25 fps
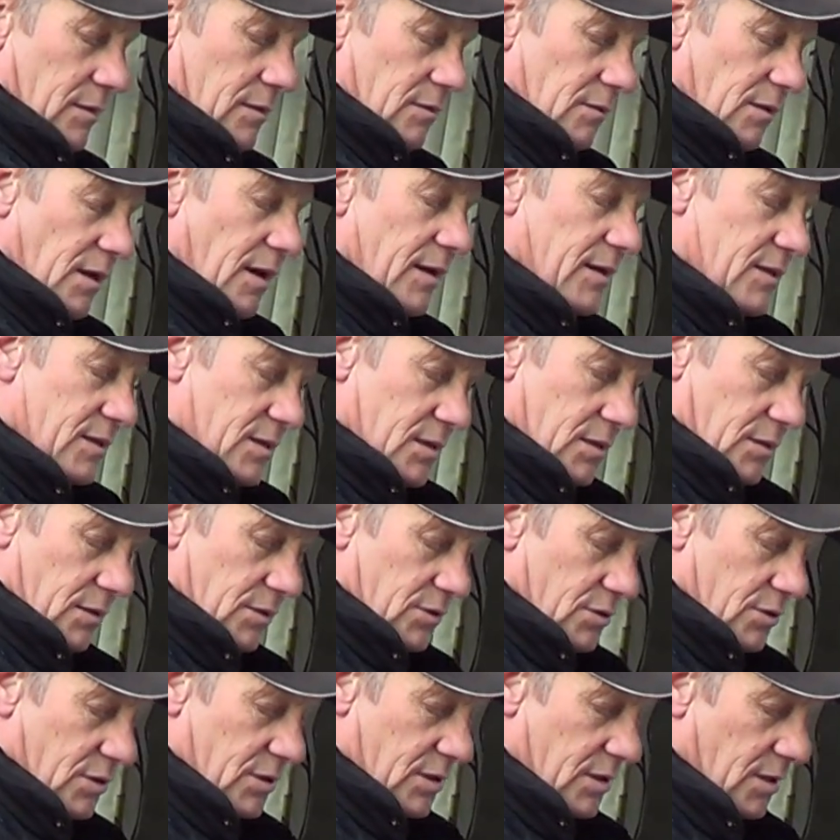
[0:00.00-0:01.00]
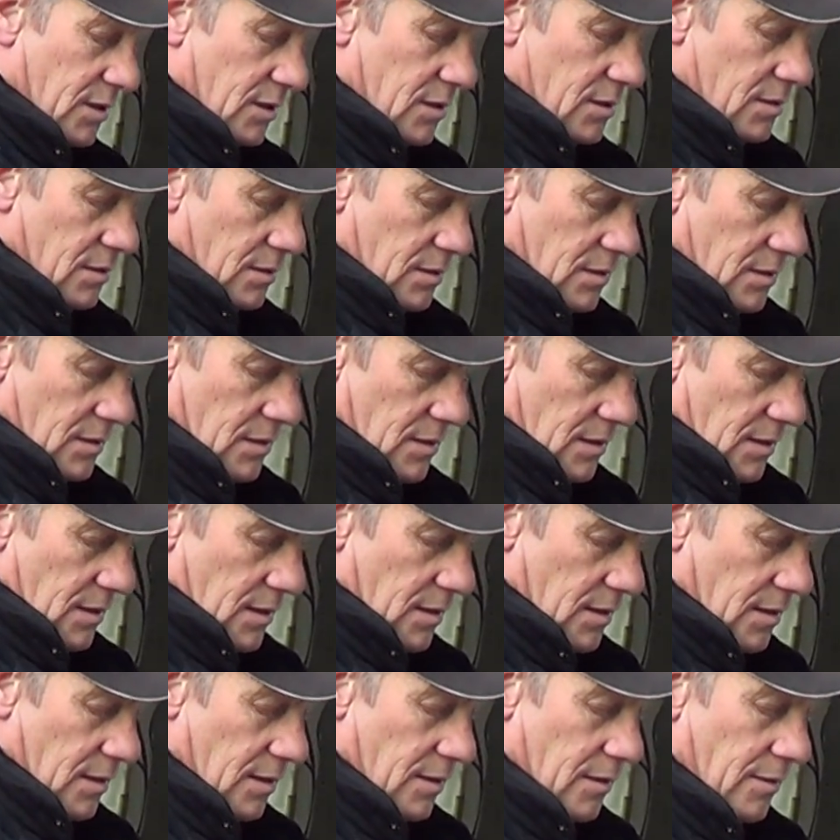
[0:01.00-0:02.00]
I should say.
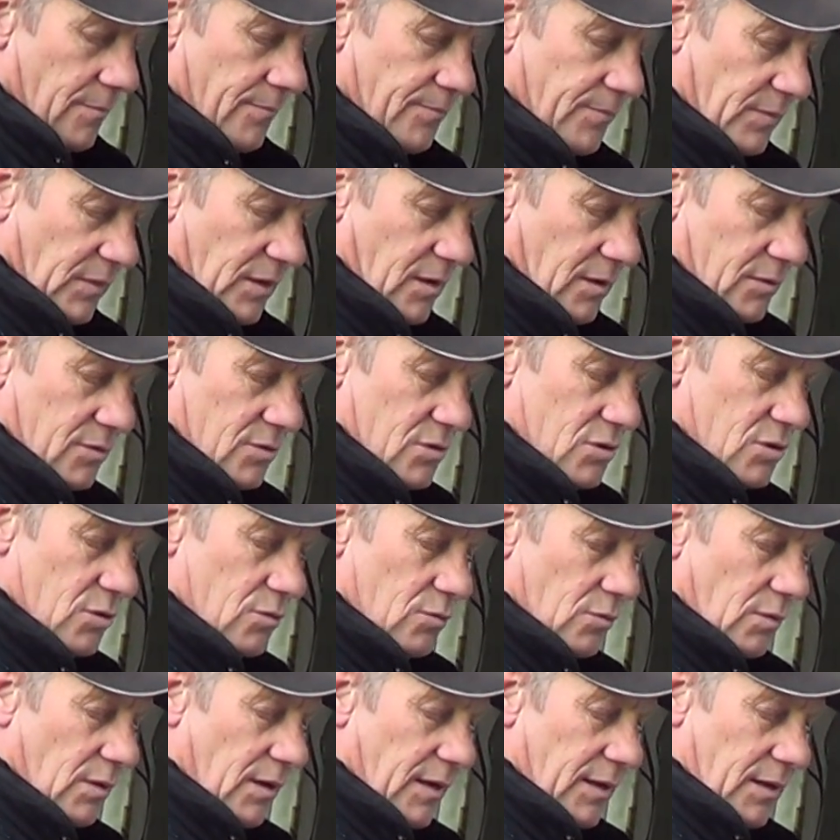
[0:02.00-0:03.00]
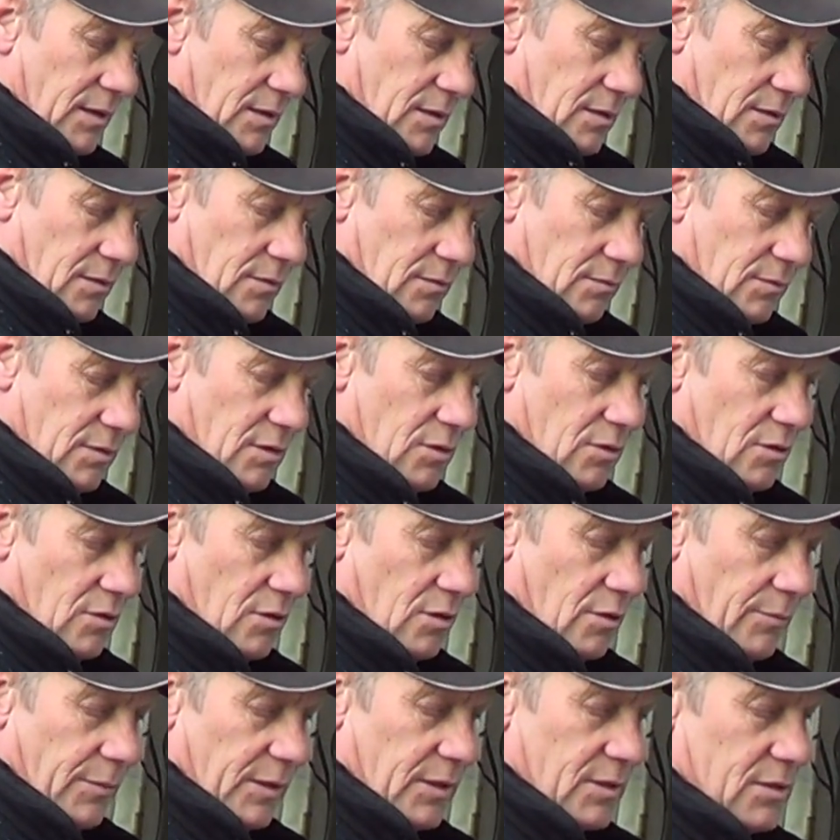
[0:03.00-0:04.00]
I do like the
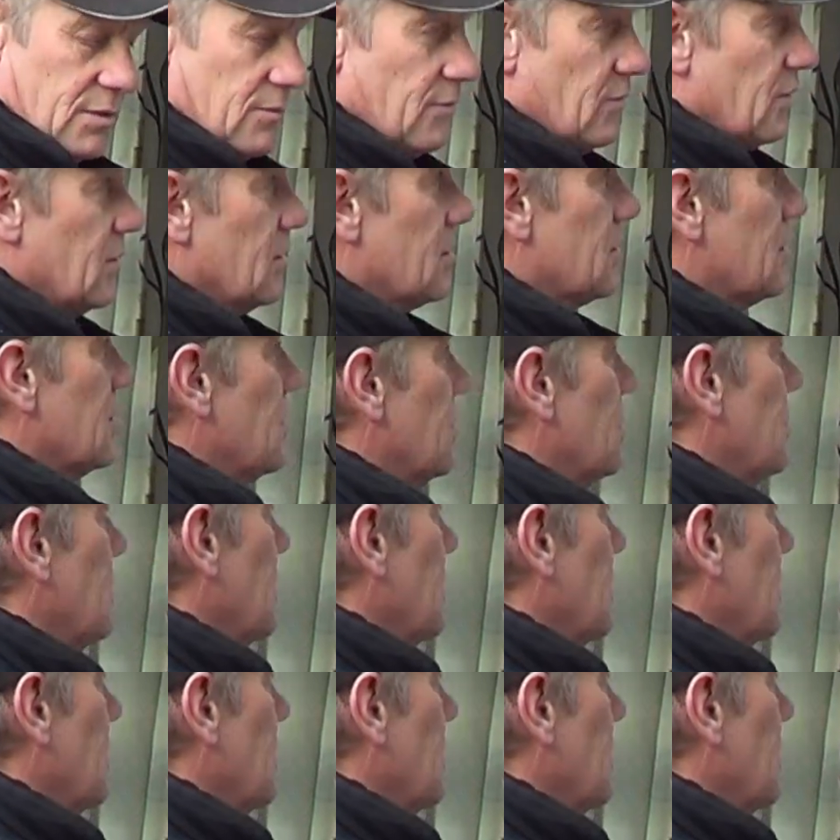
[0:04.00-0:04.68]
ergonomics of this.